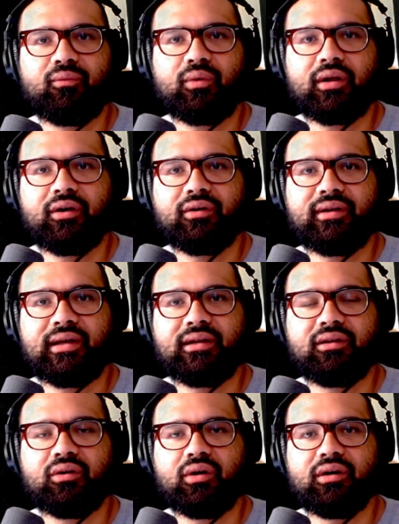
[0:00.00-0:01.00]
110
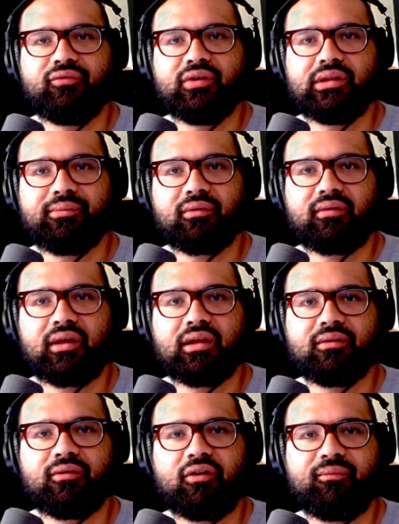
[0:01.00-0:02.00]
to 150%
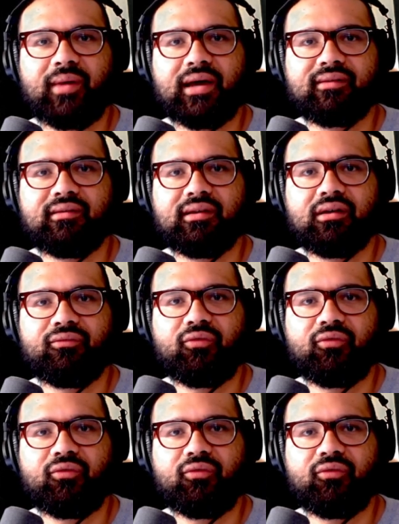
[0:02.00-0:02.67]
of max hit.